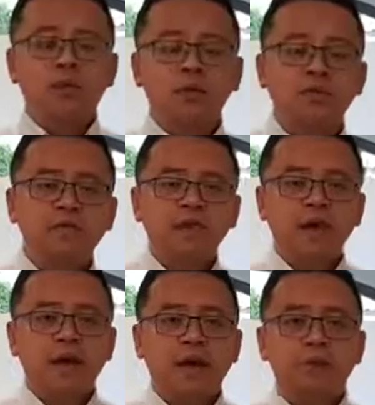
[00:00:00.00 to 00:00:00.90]

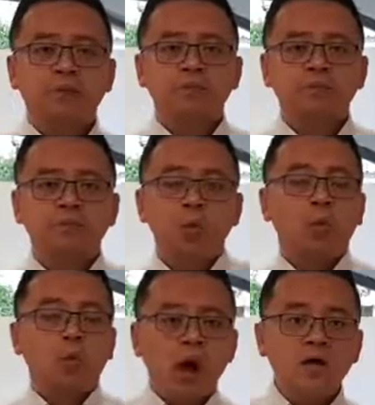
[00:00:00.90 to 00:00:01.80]
portfolio
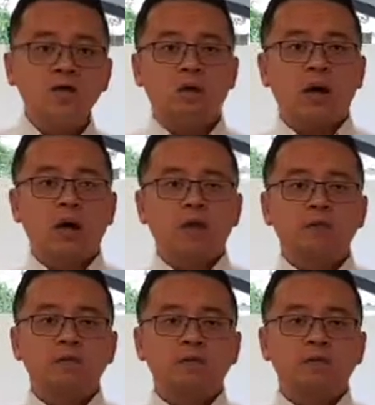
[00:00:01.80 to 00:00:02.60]
whilst you're alive